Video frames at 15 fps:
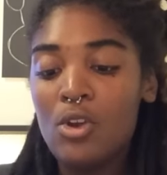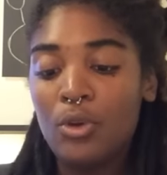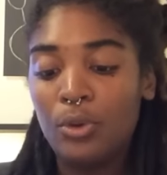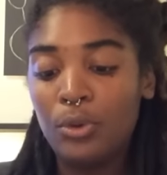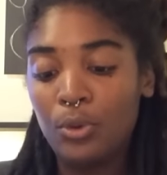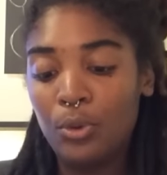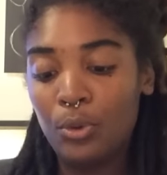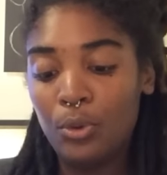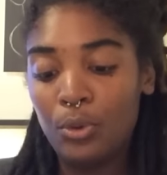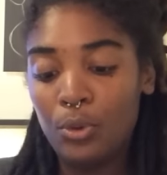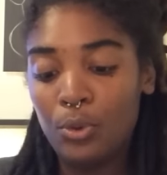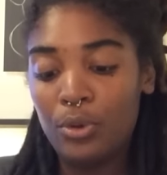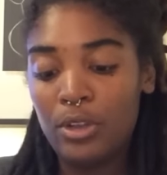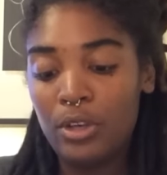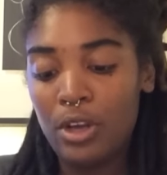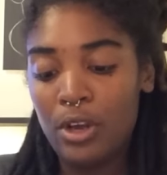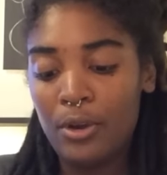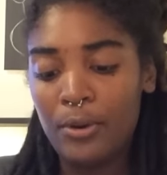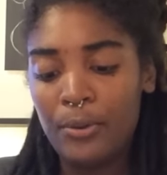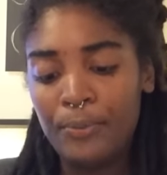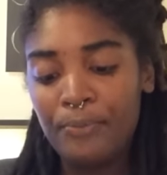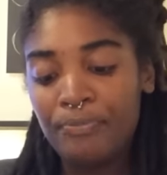who, you
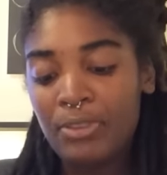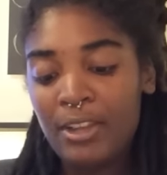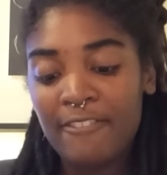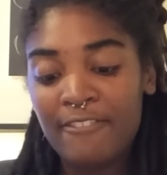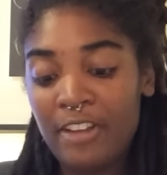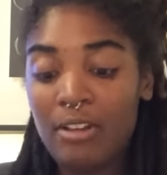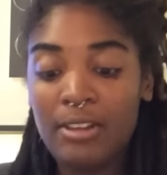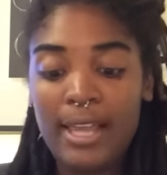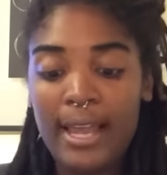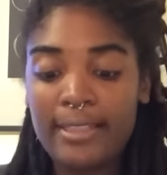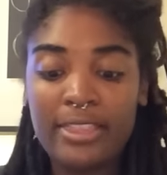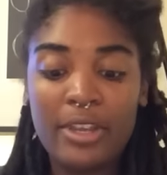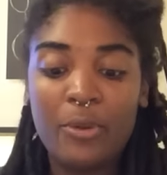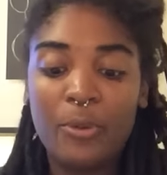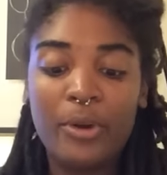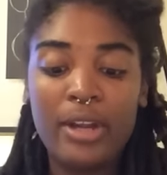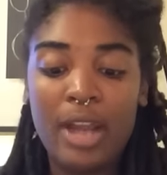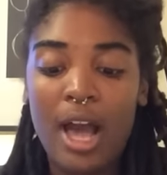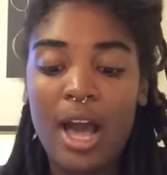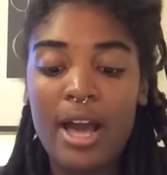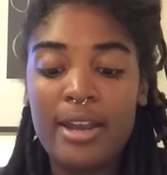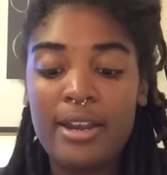know, felt like there were
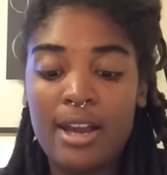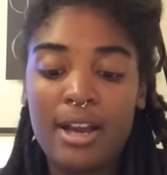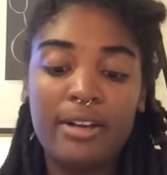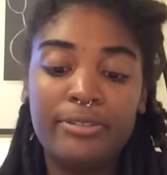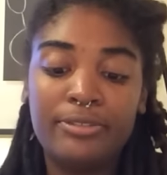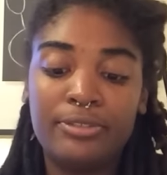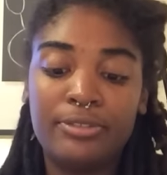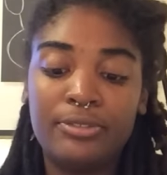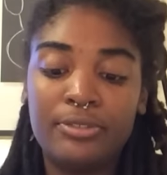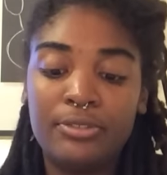not enough